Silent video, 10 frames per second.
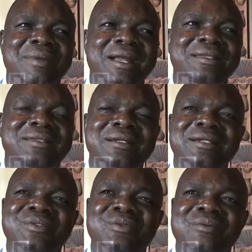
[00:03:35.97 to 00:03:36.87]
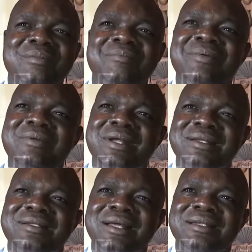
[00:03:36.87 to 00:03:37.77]
but I think it would be
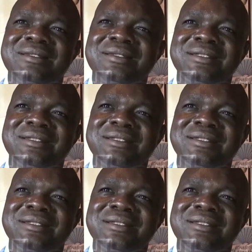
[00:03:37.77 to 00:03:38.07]
prudent that